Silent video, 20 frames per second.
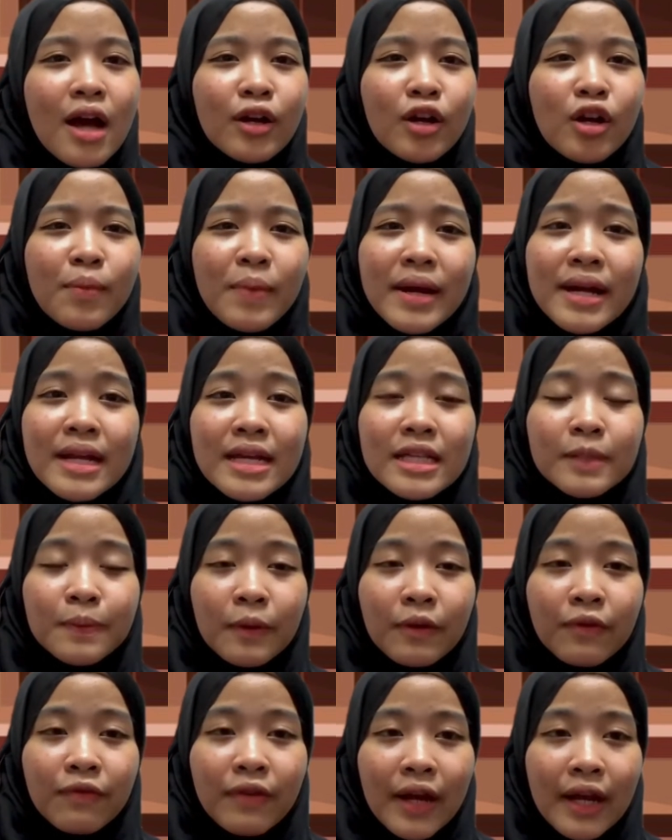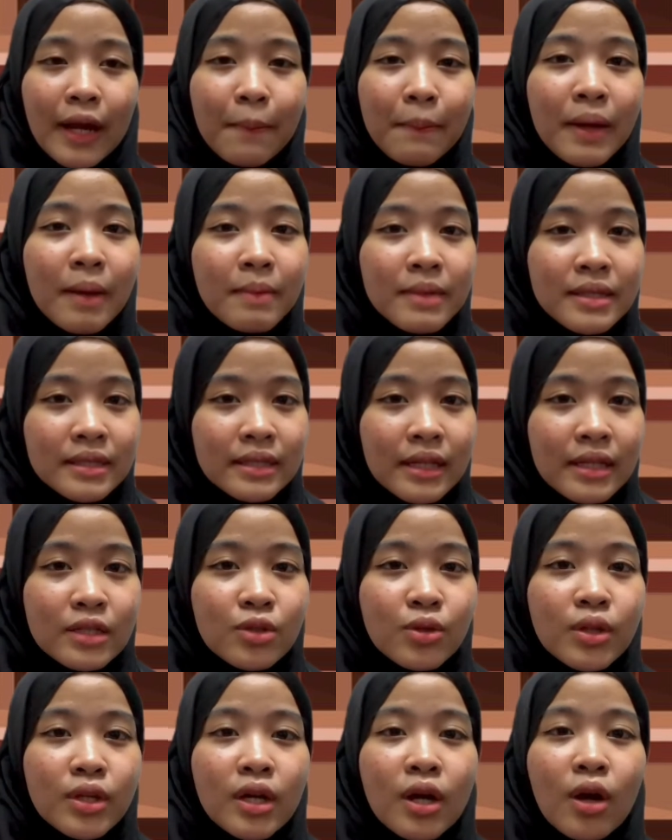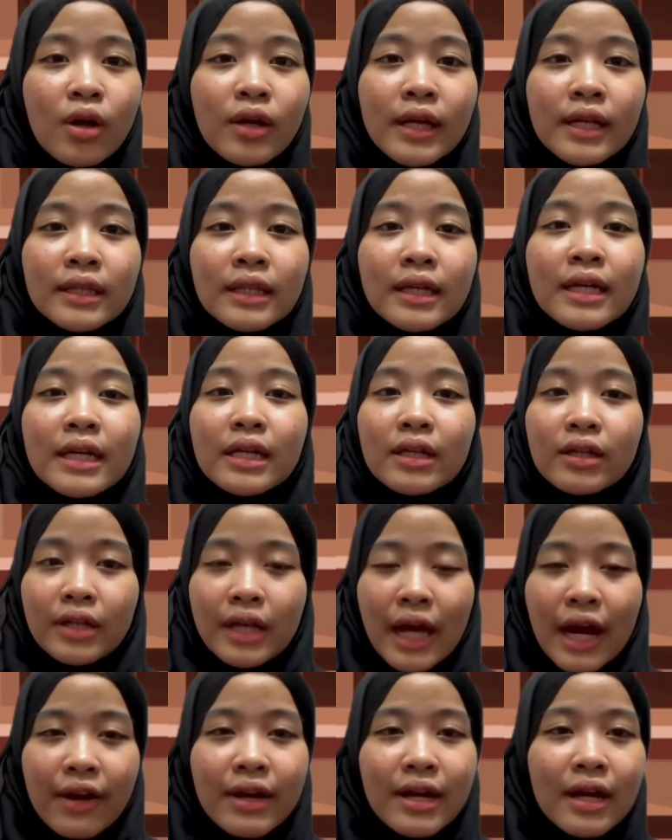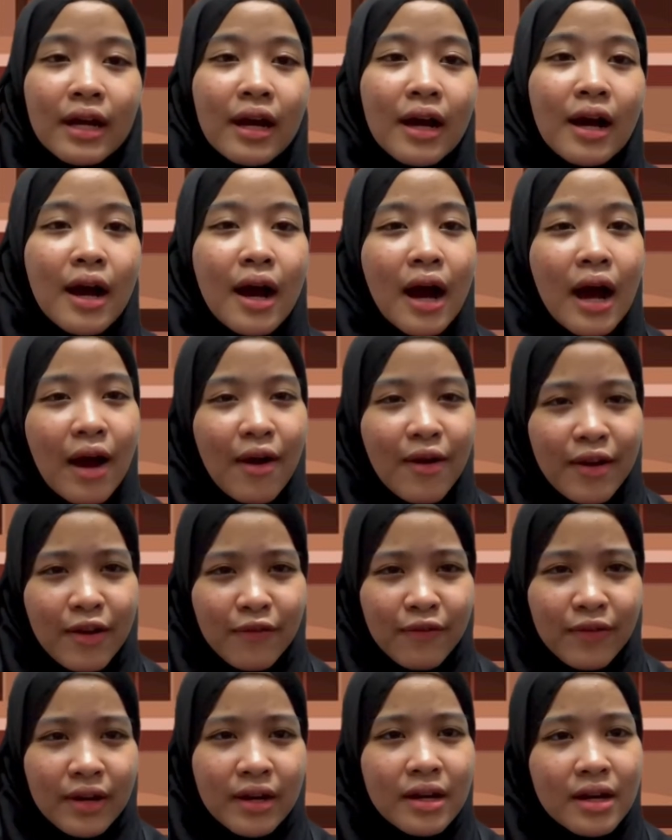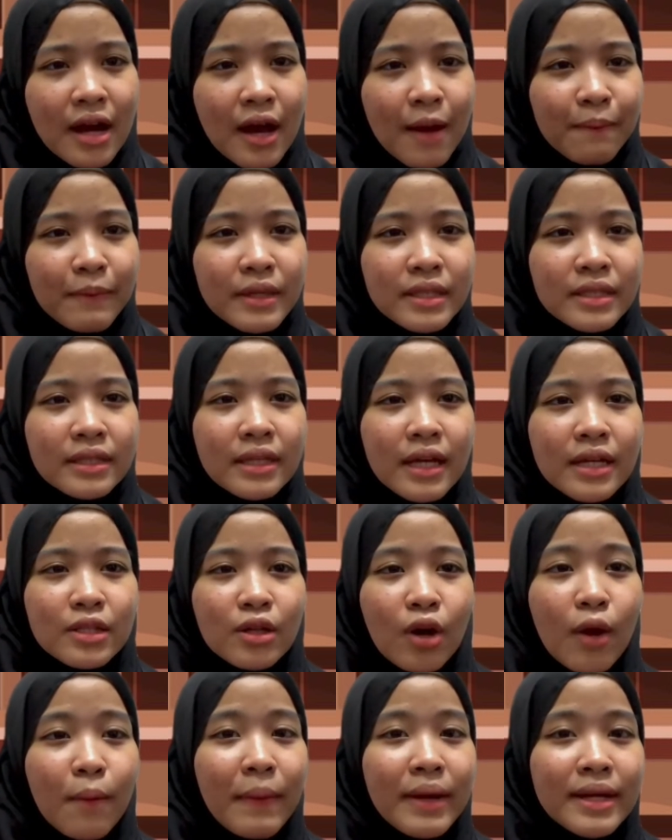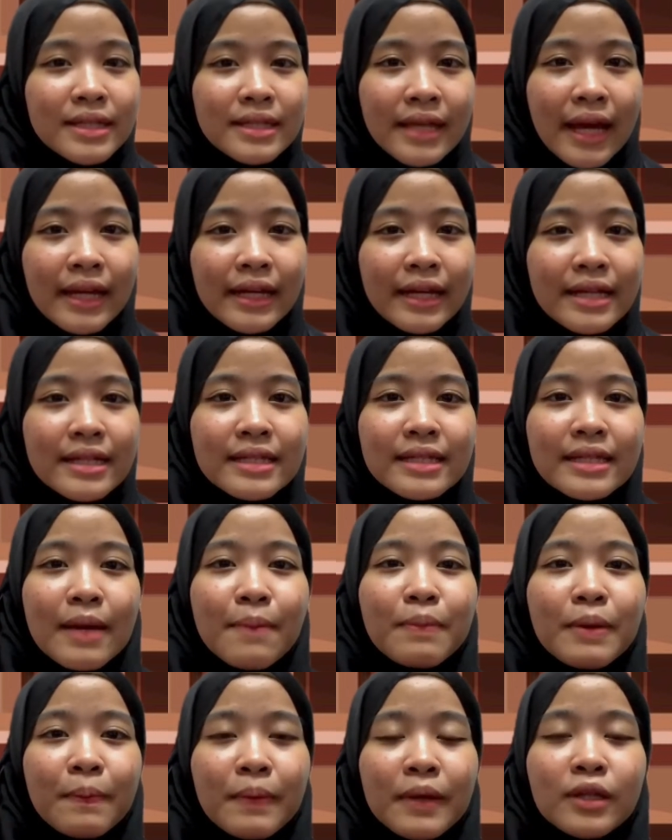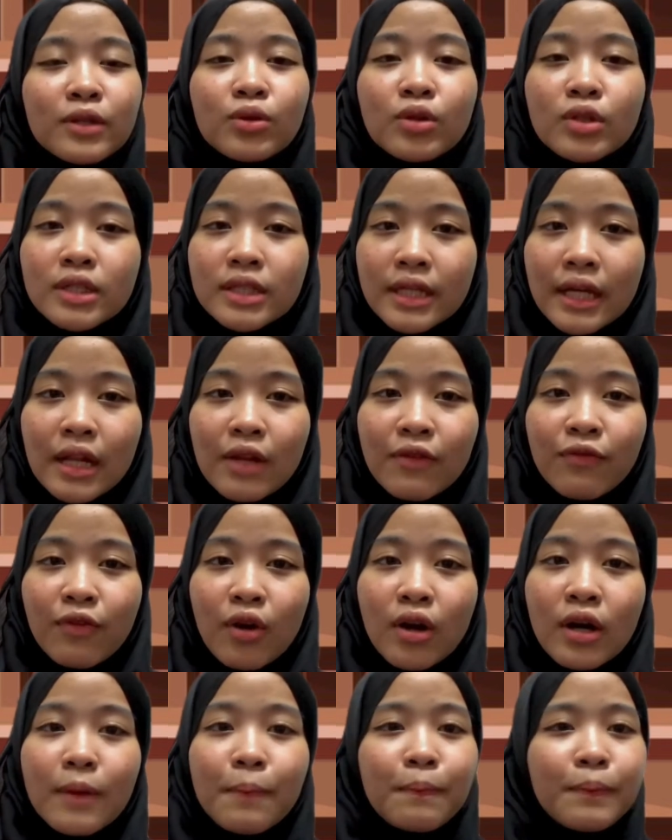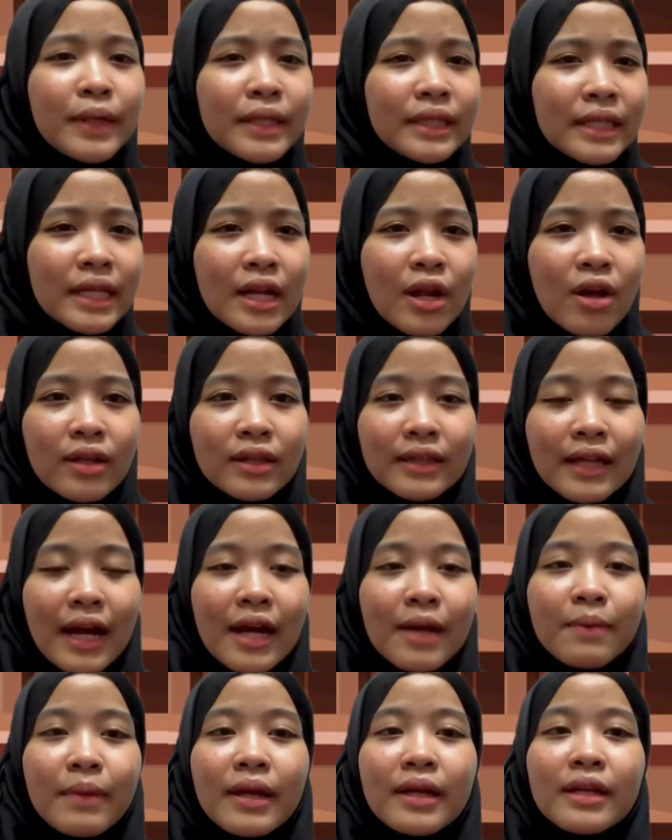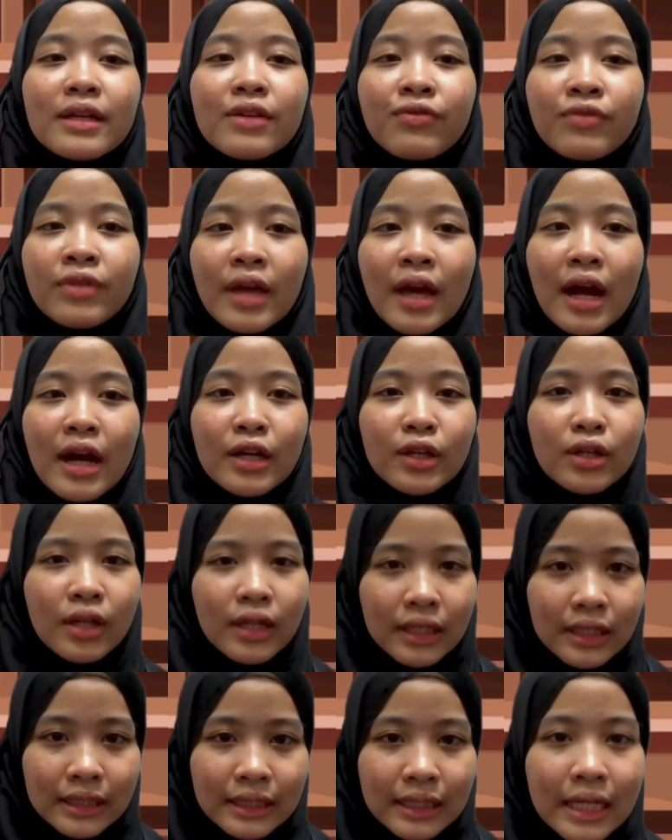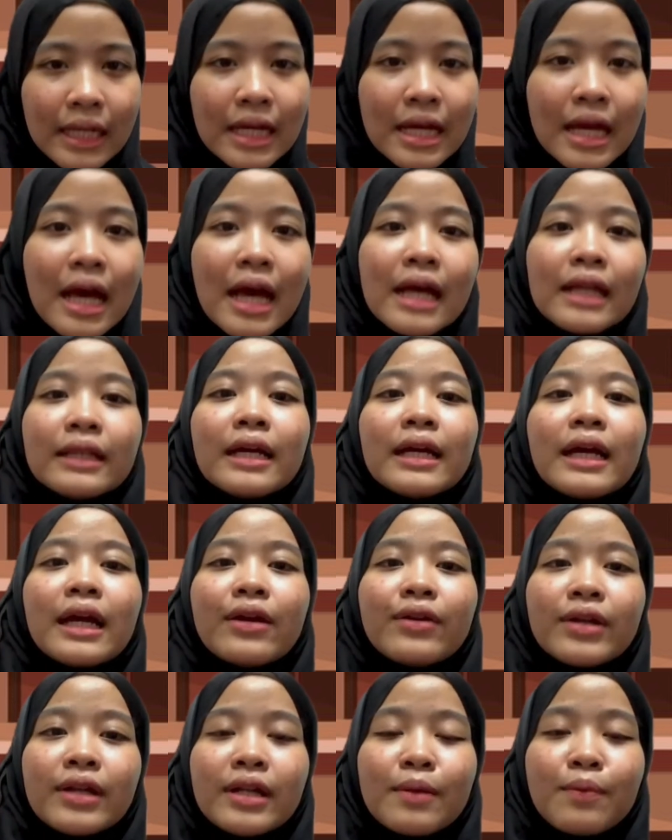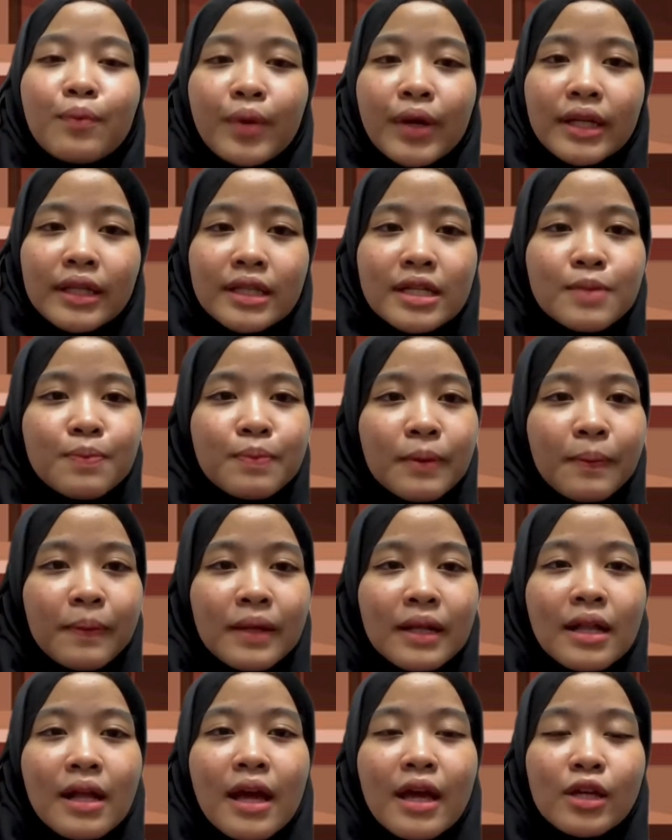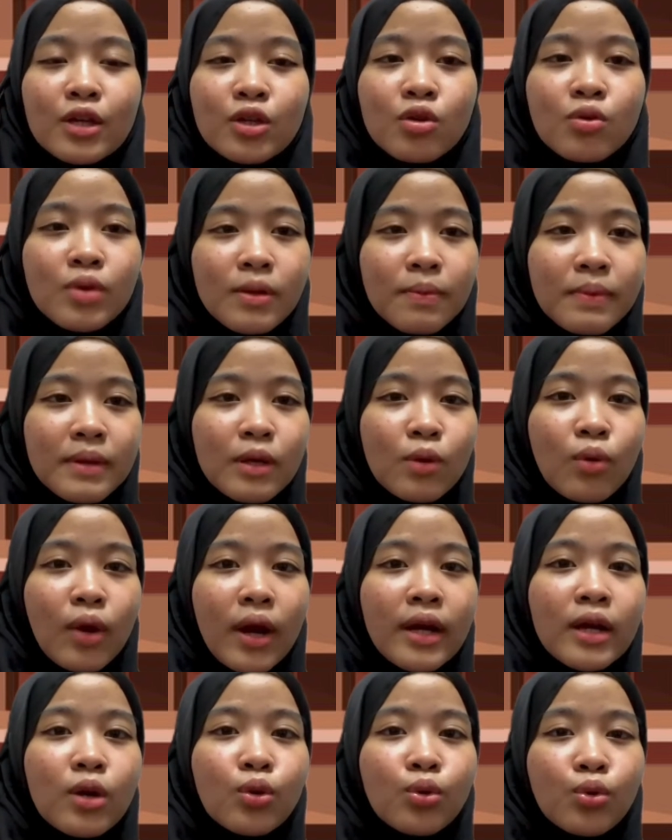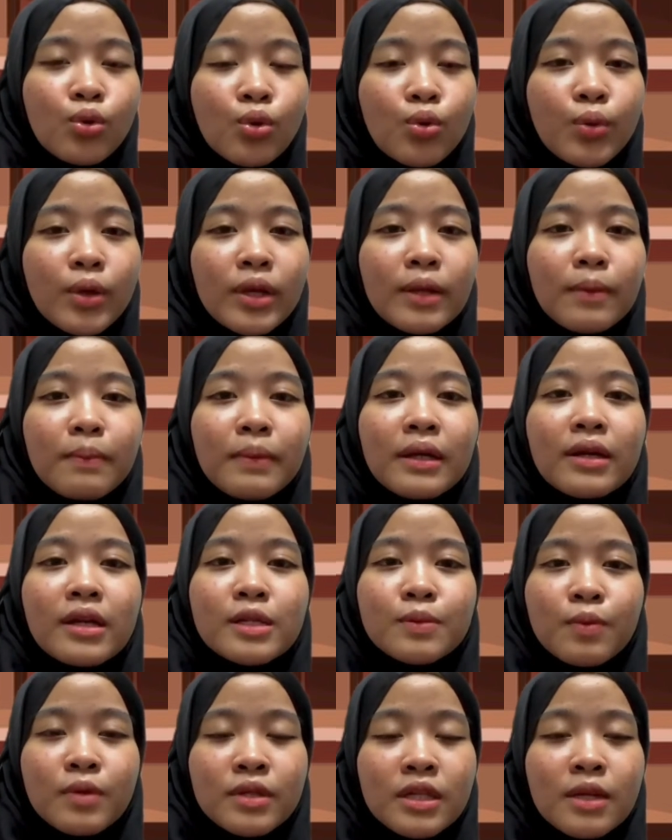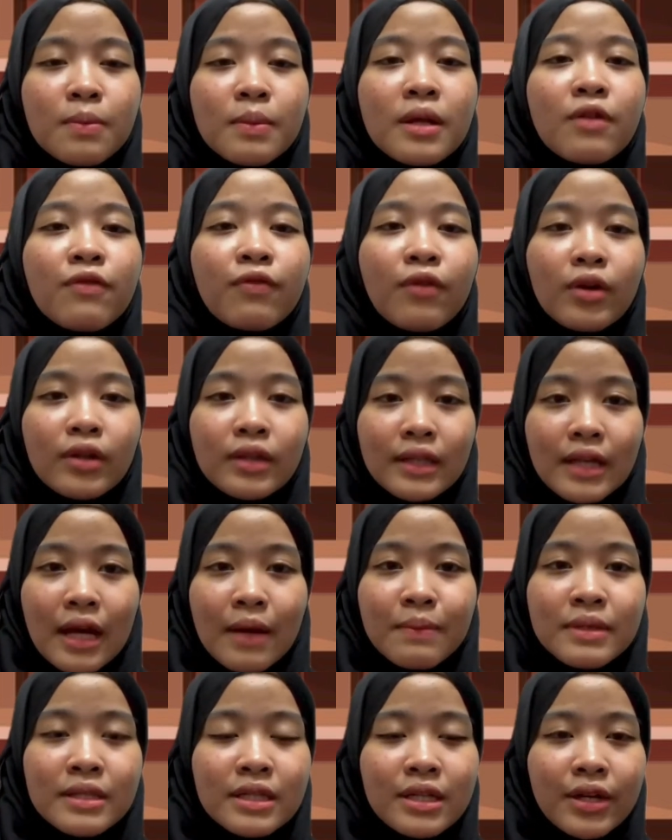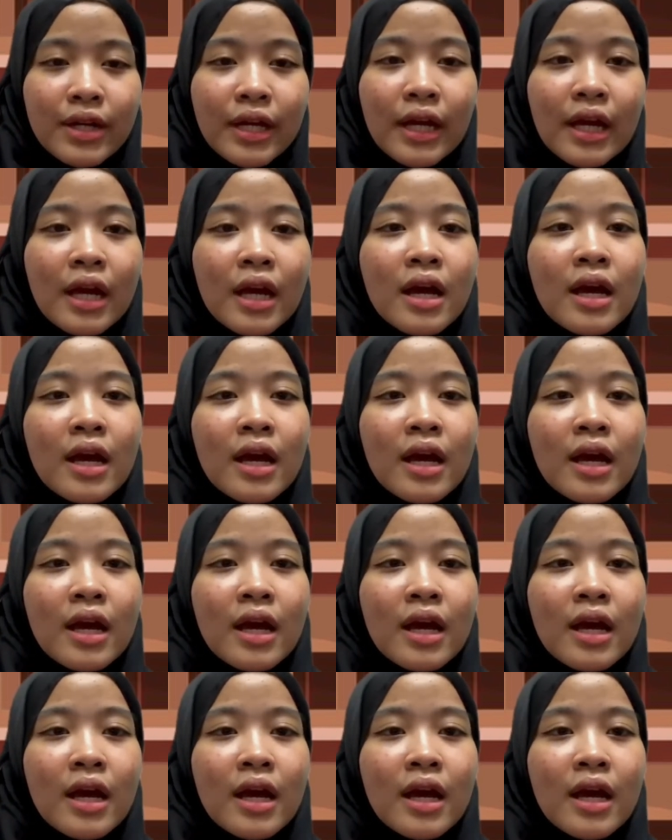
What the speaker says: Nobody is perfect and make mistakes sooner or later in career. However, mistakes on my side can send people to jail for a pretty long time, and if they are not guilty, they can really break these people and you will be one who will be responsible for their misery.